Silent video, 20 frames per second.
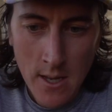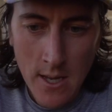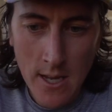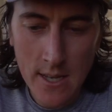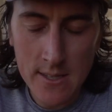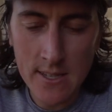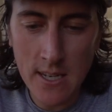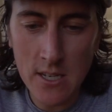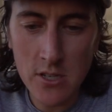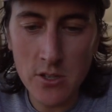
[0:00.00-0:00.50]

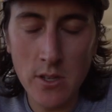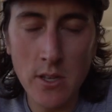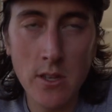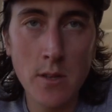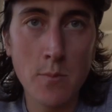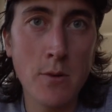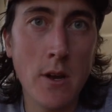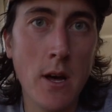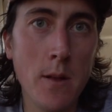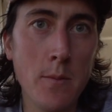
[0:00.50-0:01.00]
essentially the
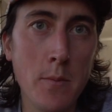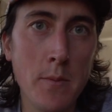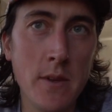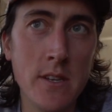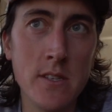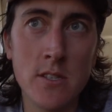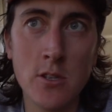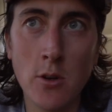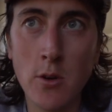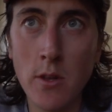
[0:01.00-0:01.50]
problem
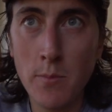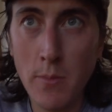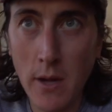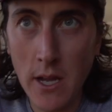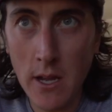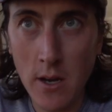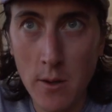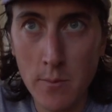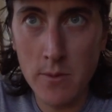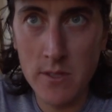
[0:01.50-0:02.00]
is sodium
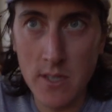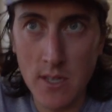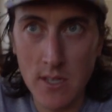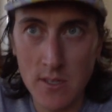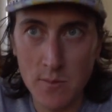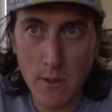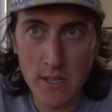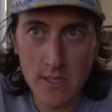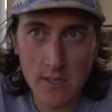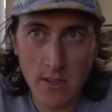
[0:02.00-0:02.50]
bicarb
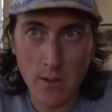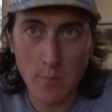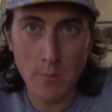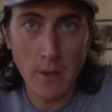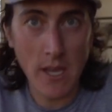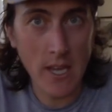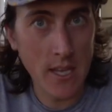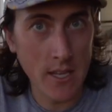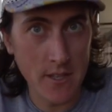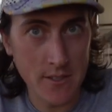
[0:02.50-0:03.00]
is basically
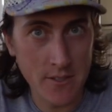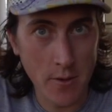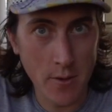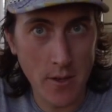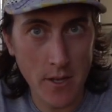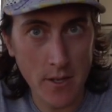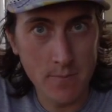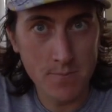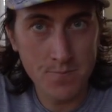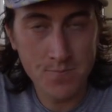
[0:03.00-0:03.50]
baking
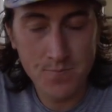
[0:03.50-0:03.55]
soda.